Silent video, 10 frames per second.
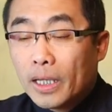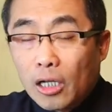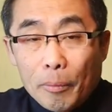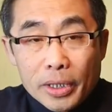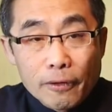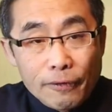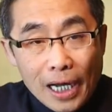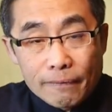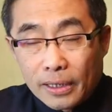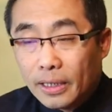Topic
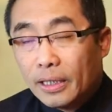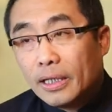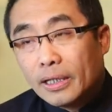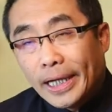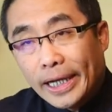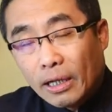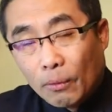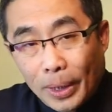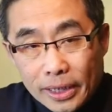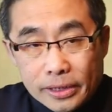5.
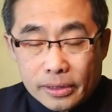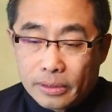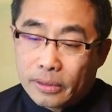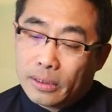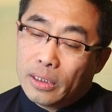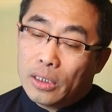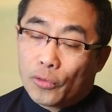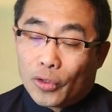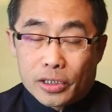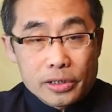Takeaways.
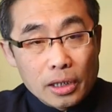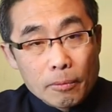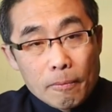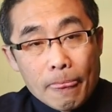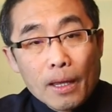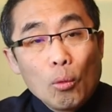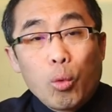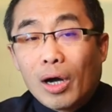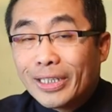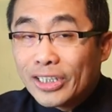First,
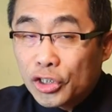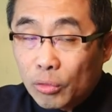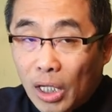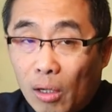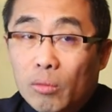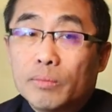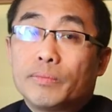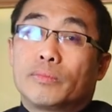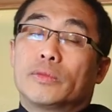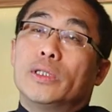what is Xiu Dao?
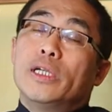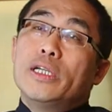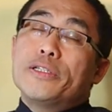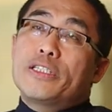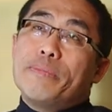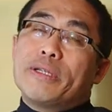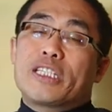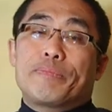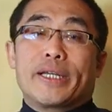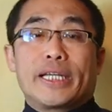Simply
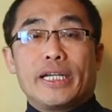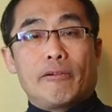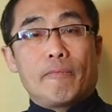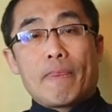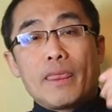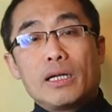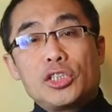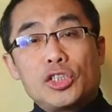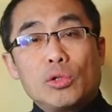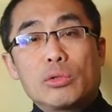speaking,
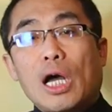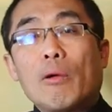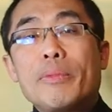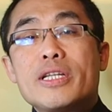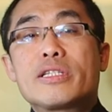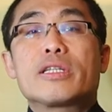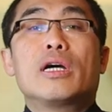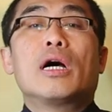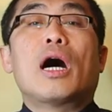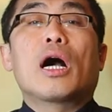Xiu Dao means
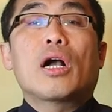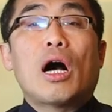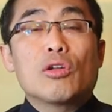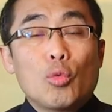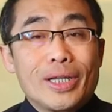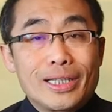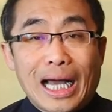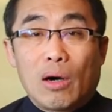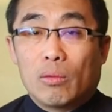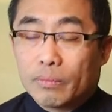cultivate
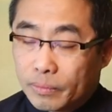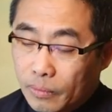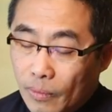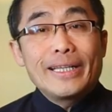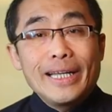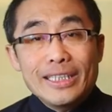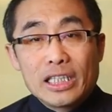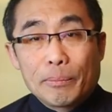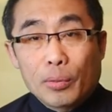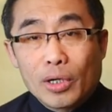Dao. It
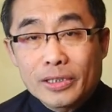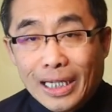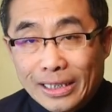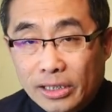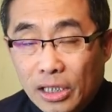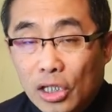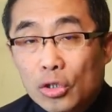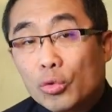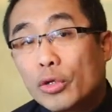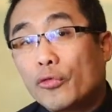is a process
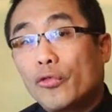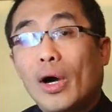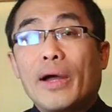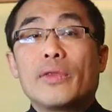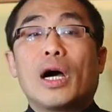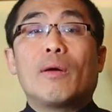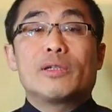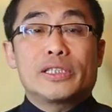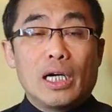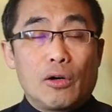to refine
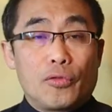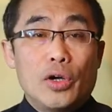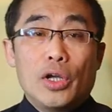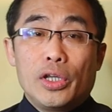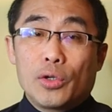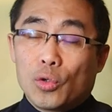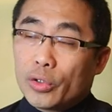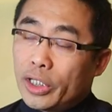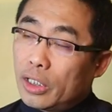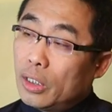ourselves,
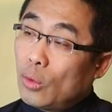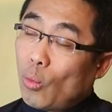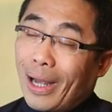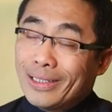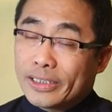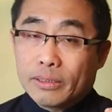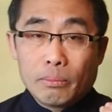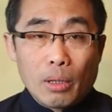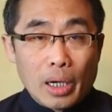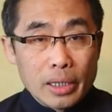including one's
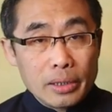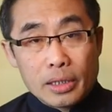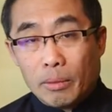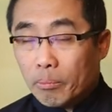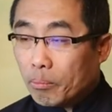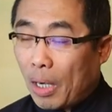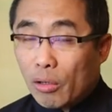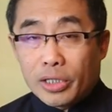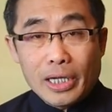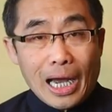mind,
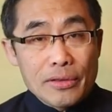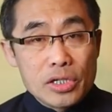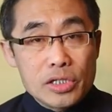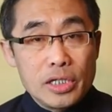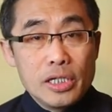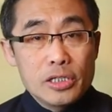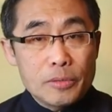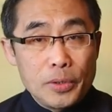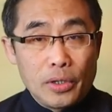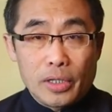body, energy,
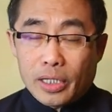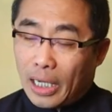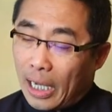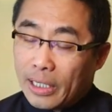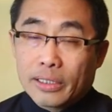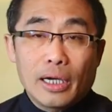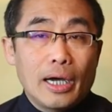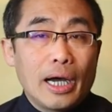spirit, and